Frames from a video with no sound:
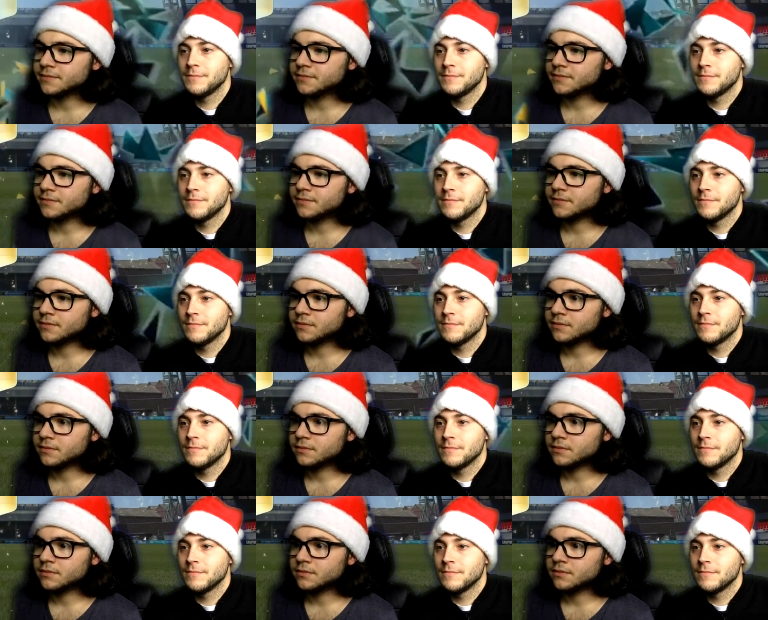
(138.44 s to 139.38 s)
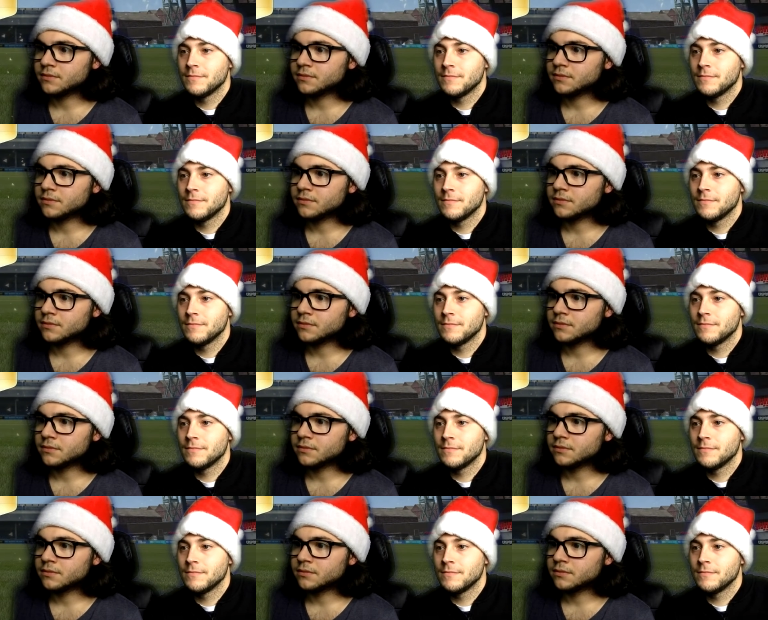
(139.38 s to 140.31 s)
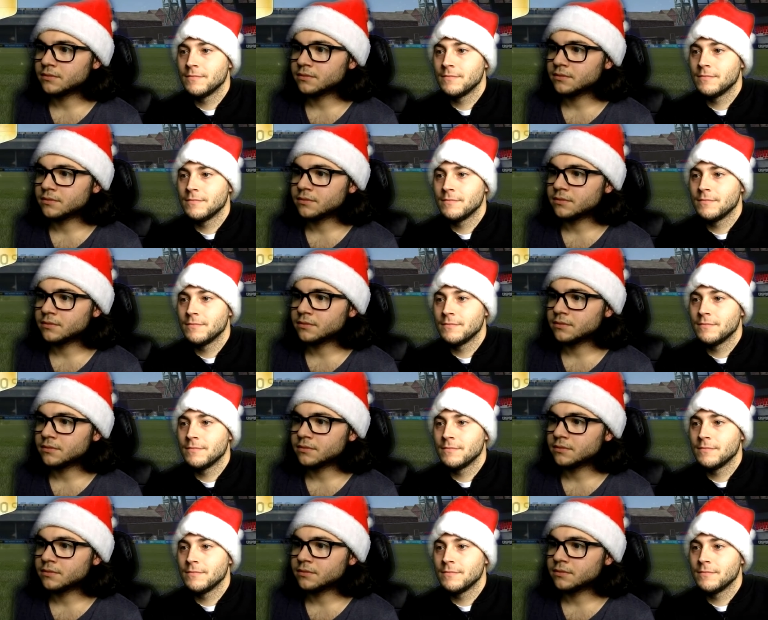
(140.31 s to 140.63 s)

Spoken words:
(silence)